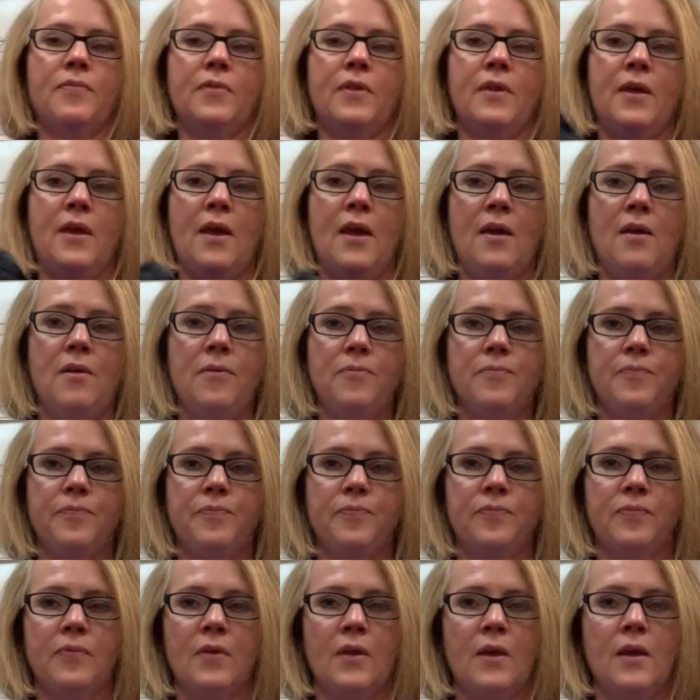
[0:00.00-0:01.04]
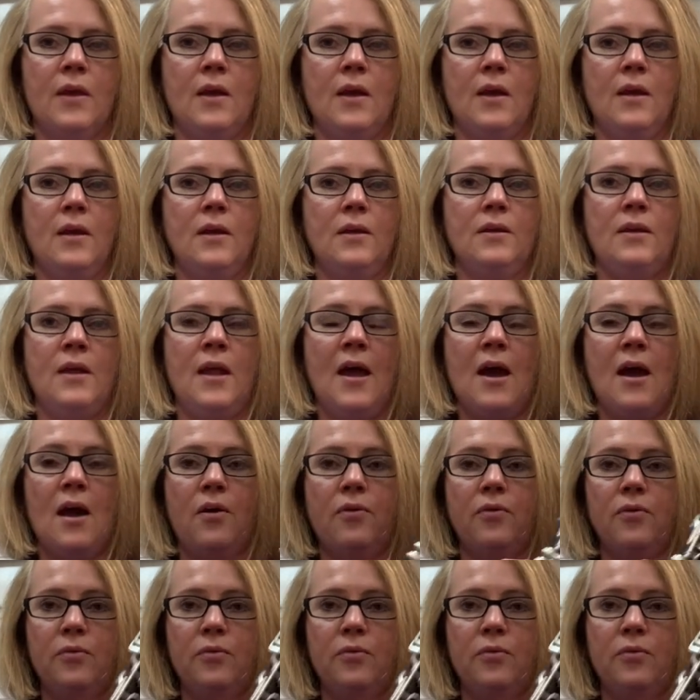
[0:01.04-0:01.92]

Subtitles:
Okay. Now,